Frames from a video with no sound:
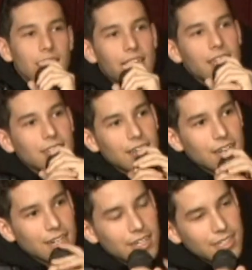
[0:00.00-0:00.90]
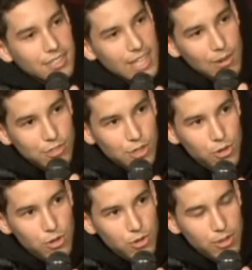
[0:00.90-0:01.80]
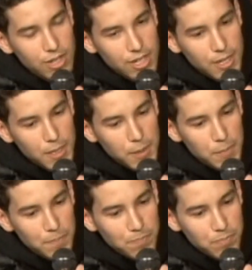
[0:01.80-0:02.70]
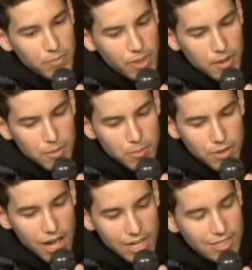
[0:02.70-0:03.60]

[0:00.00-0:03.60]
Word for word: and uh, that was cool. Um, but I